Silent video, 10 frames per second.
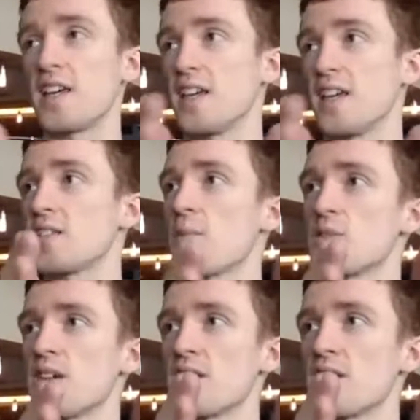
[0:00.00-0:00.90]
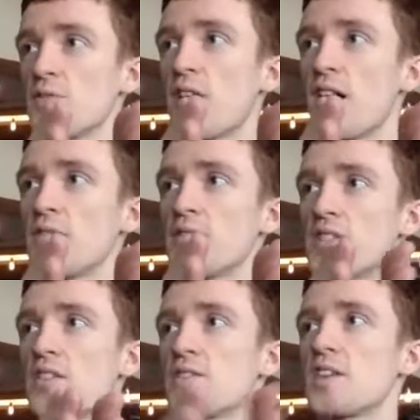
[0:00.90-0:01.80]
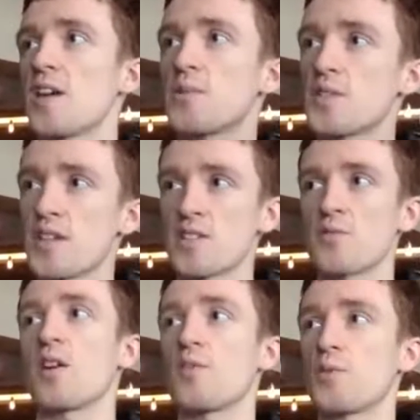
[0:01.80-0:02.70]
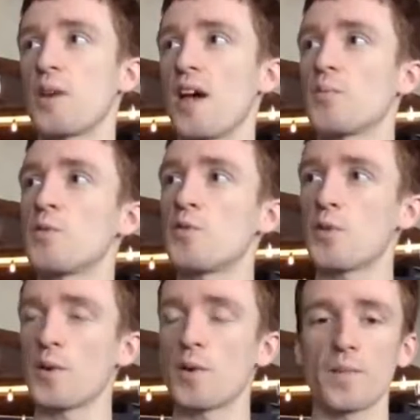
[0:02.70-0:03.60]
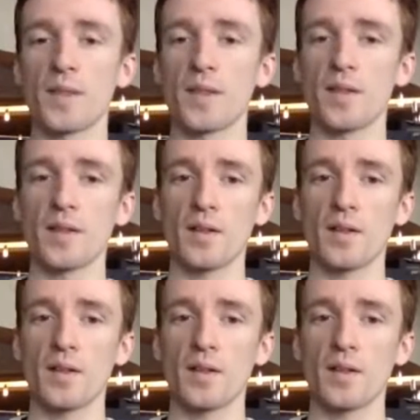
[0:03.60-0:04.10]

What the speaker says: If we're taking a sample size of 5 instead of a sample size of whatever we had before.